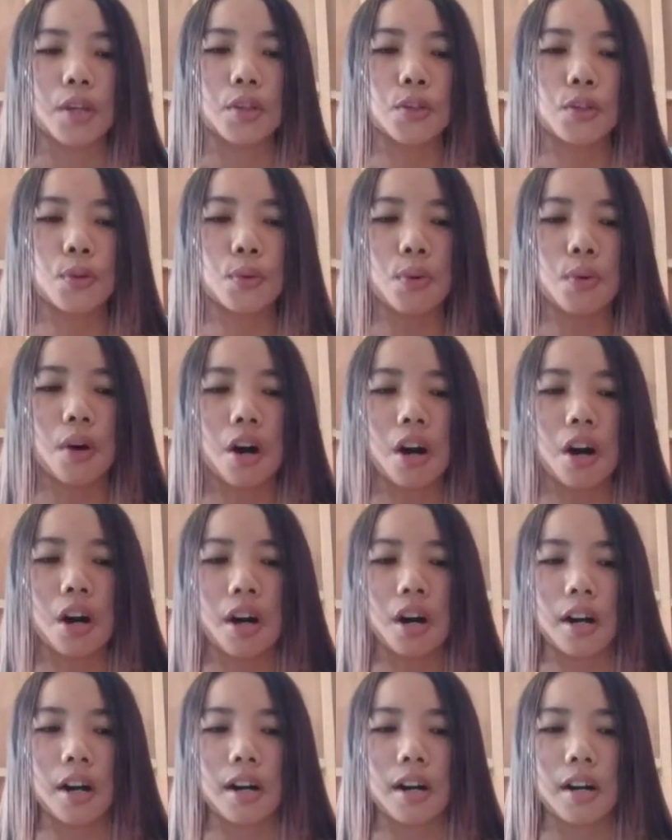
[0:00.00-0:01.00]
you
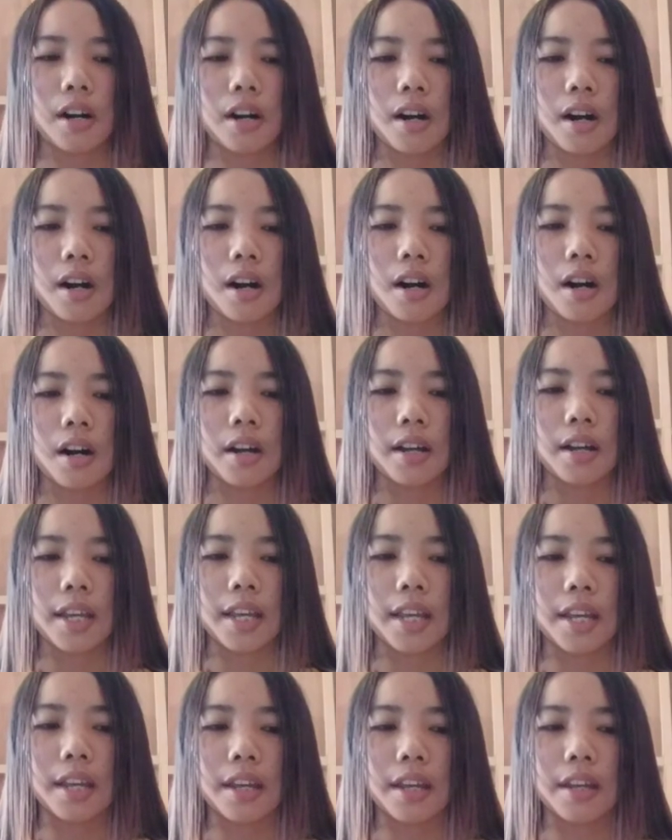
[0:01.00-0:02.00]
are
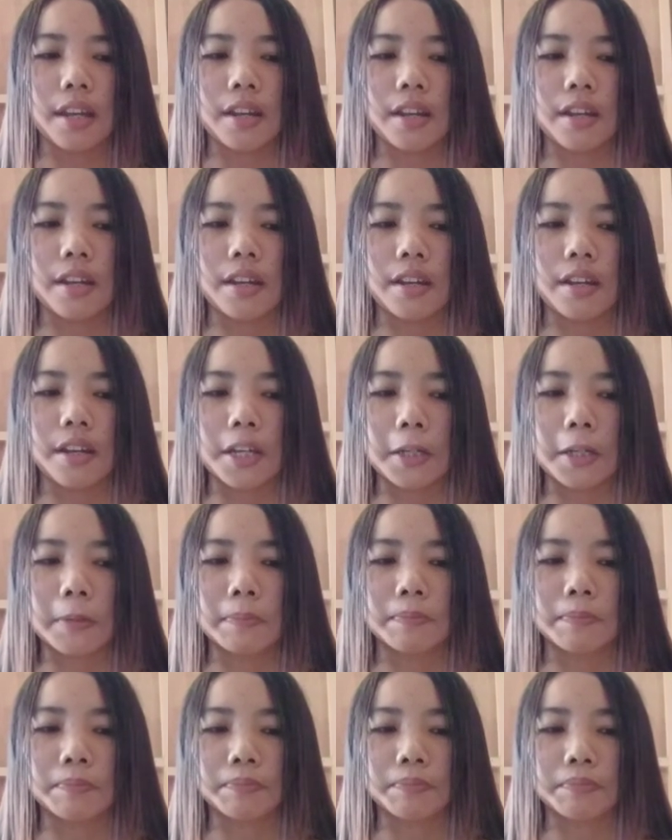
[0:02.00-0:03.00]
a
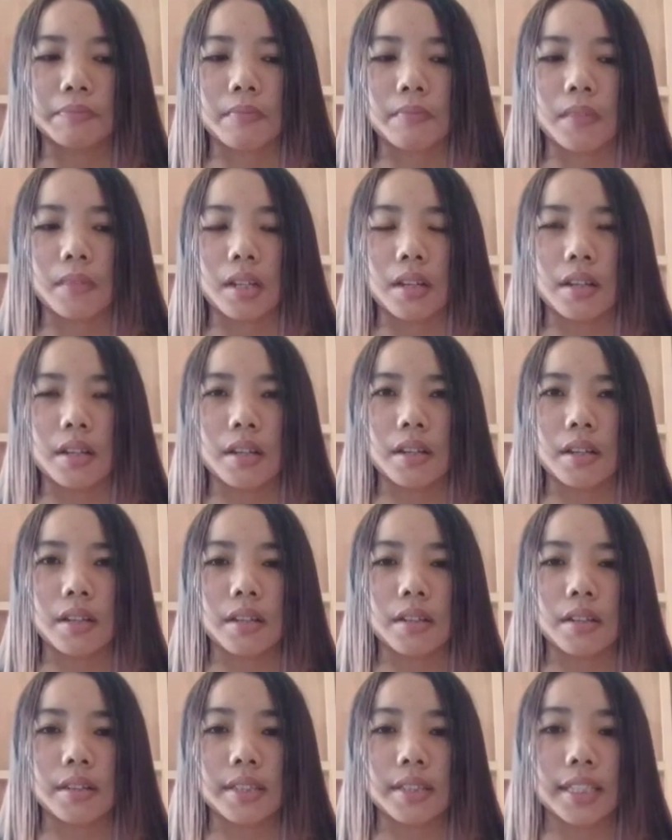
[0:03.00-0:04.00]

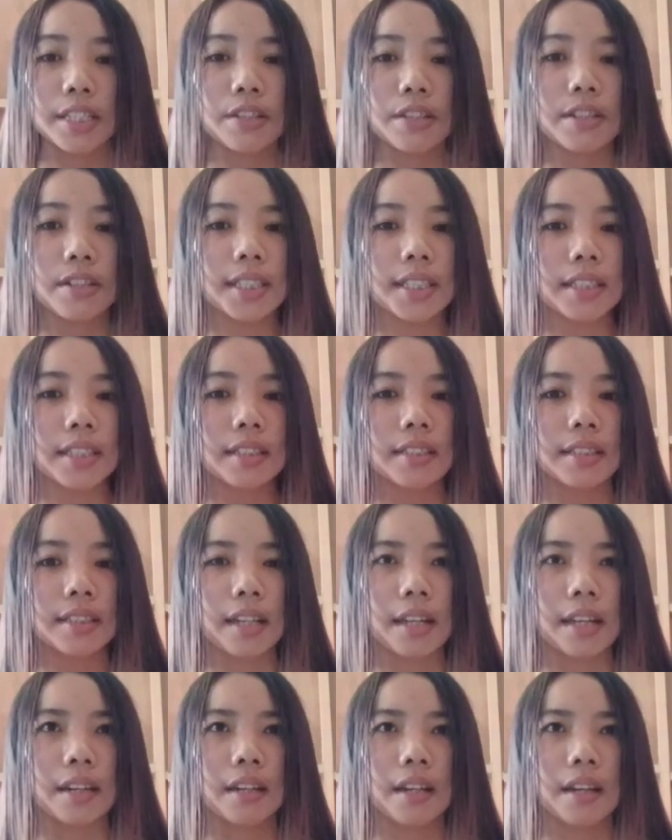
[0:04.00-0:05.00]
senior
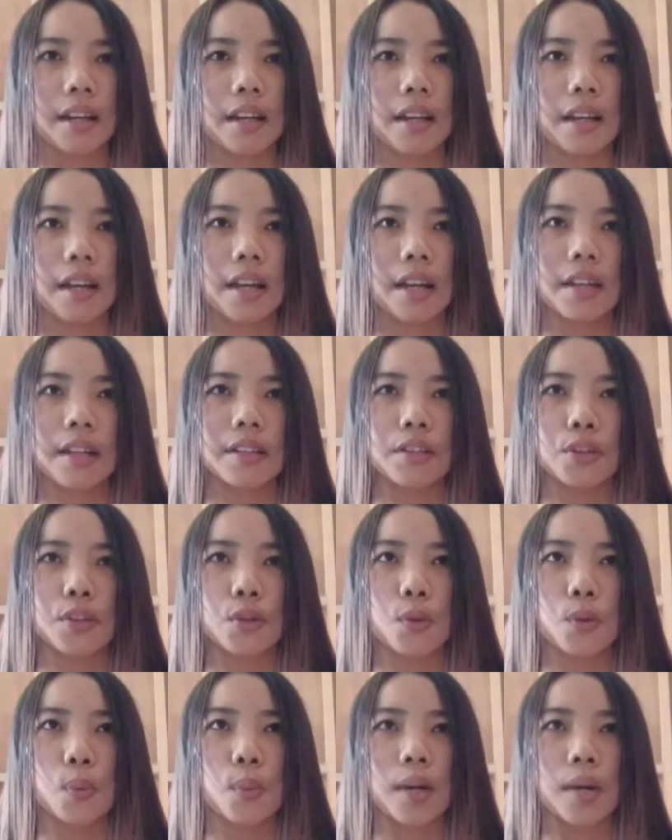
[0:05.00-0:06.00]
citizen and
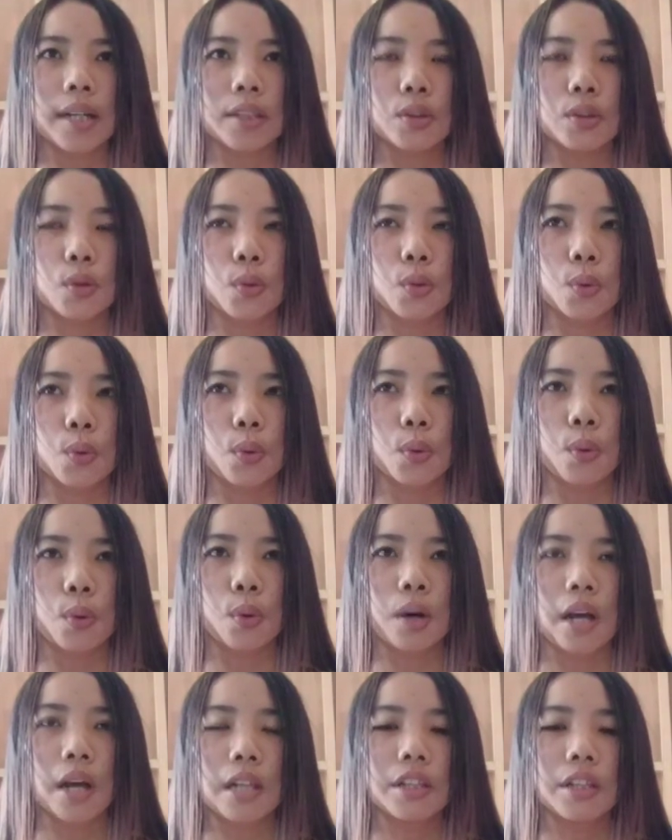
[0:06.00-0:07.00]
you want
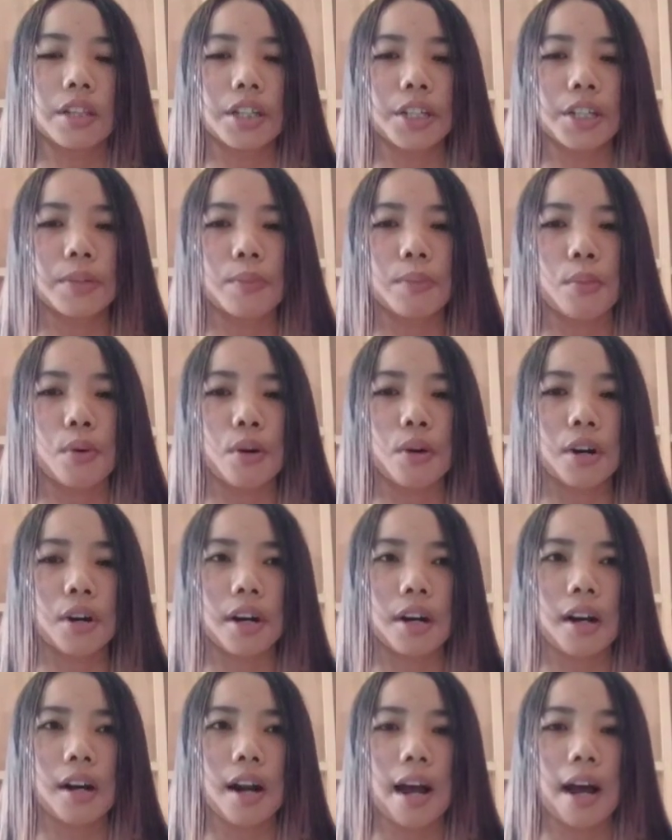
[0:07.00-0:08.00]
to learn
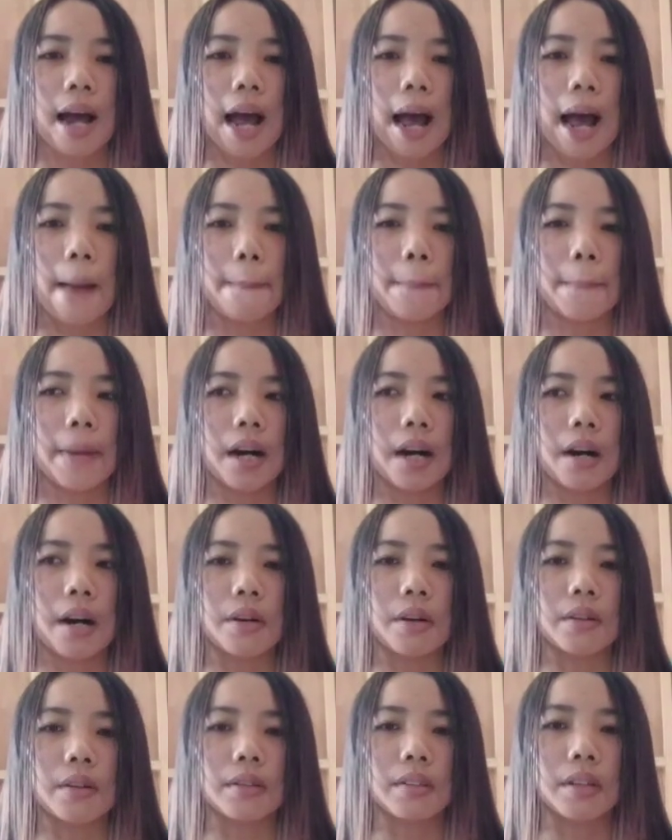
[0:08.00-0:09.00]
more
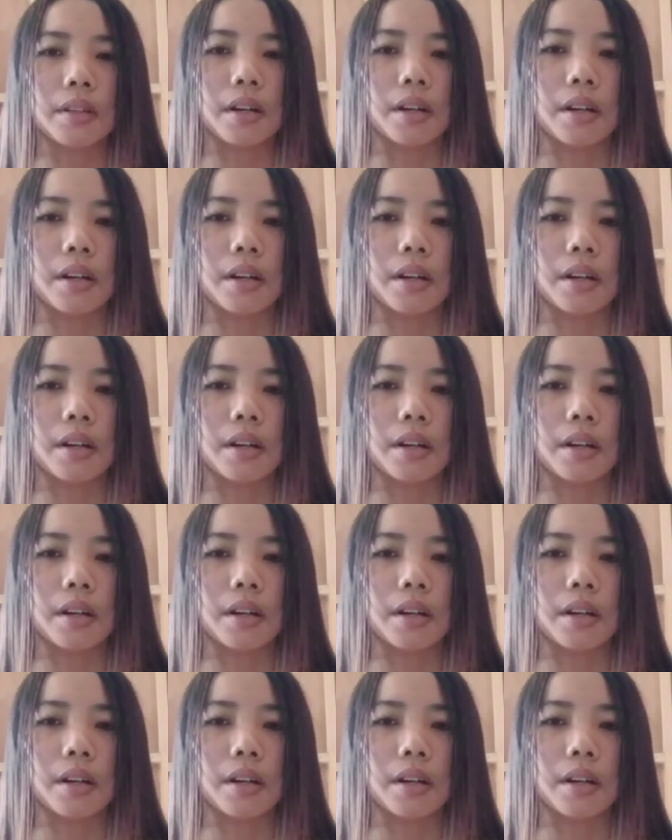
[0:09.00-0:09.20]
about